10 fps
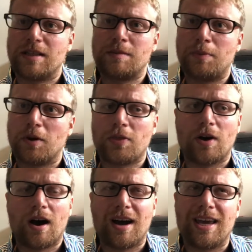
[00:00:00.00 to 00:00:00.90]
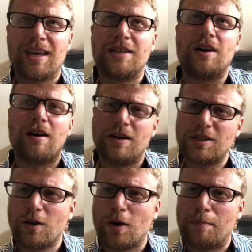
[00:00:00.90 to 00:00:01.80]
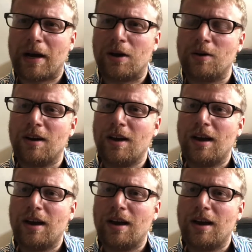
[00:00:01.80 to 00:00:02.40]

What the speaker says: It's a book that I had heard a lot about